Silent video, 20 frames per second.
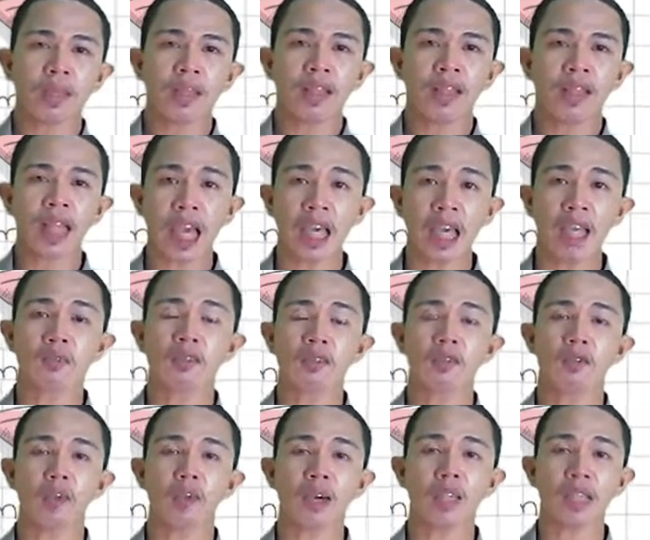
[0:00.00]
times
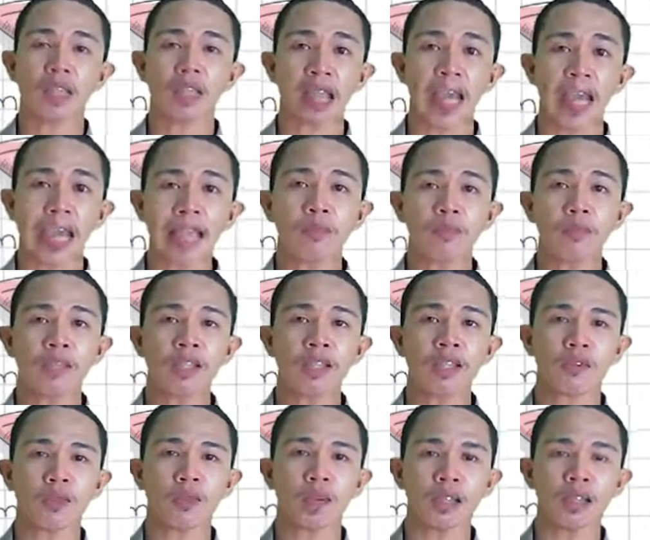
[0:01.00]
quantity 8 plus
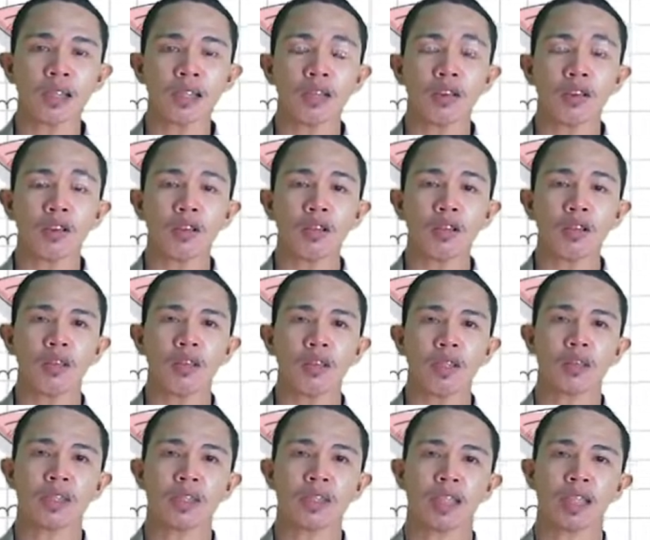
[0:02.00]
1 all over
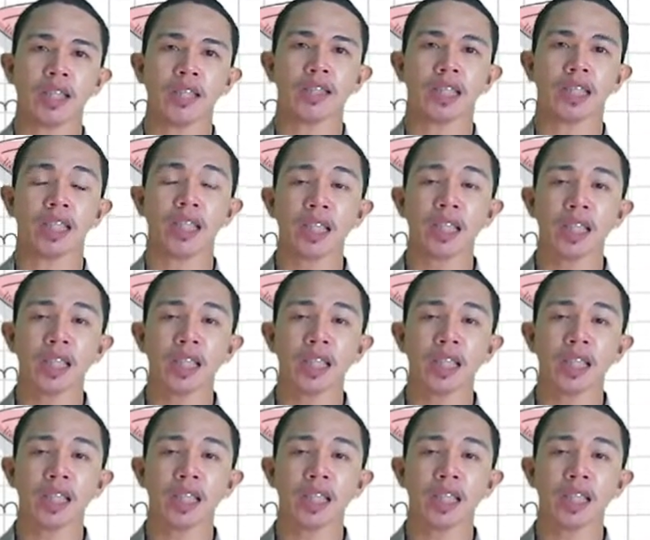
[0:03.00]
100.